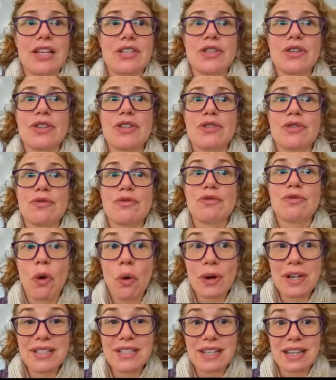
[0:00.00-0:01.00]
Okay, so there's
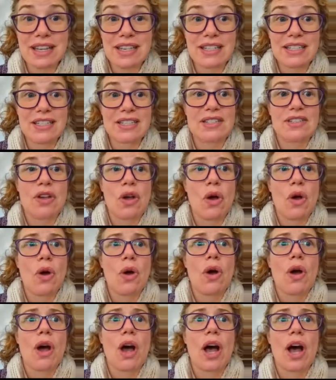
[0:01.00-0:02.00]
forces
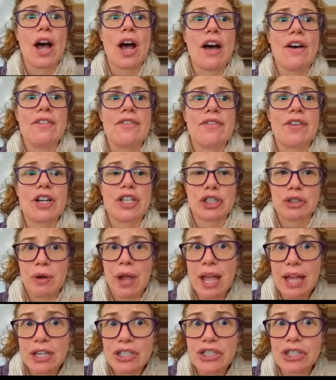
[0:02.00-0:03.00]
of
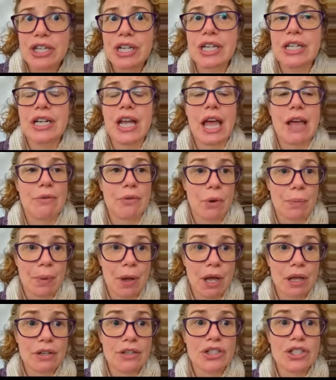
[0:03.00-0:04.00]
attraction and
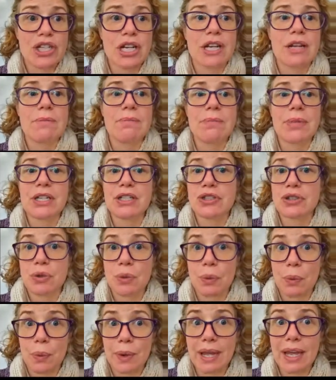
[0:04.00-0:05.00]
repulsion
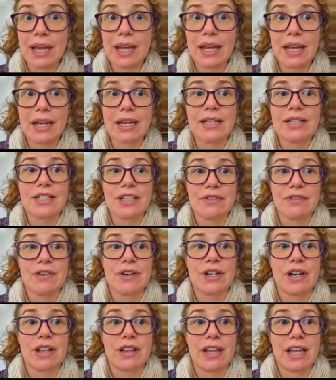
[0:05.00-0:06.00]
between
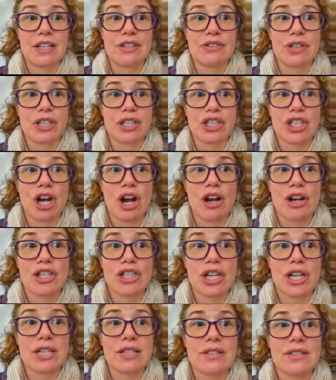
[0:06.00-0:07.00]
different electric
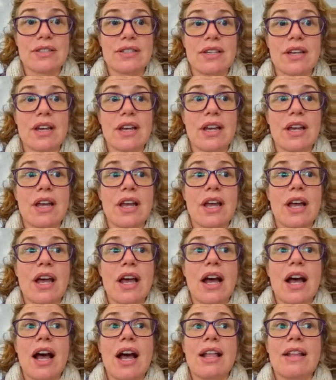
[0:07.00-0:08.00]
charges.
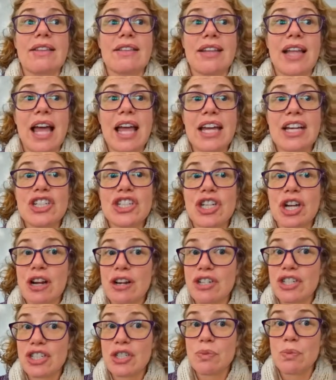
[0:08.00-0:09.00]
Like
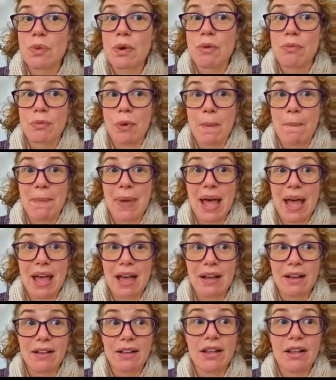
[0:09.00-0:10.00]
charges will
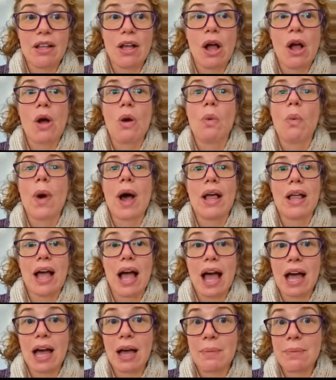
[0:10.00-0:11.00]
repel,
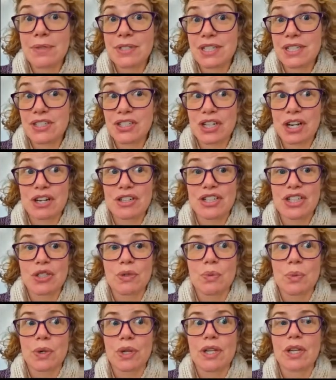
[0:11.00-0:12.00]
while opposite
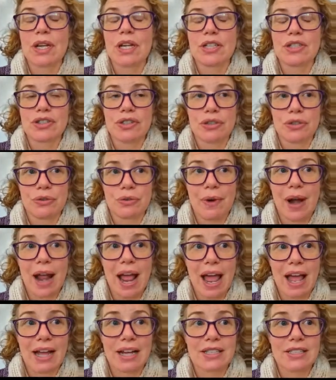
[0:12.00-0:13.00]
charges will
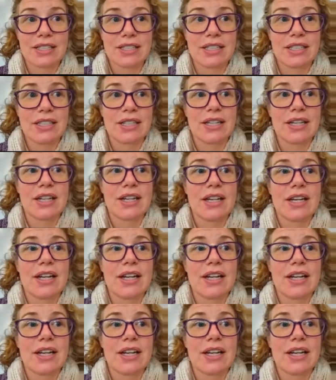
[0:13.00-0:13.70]
attract.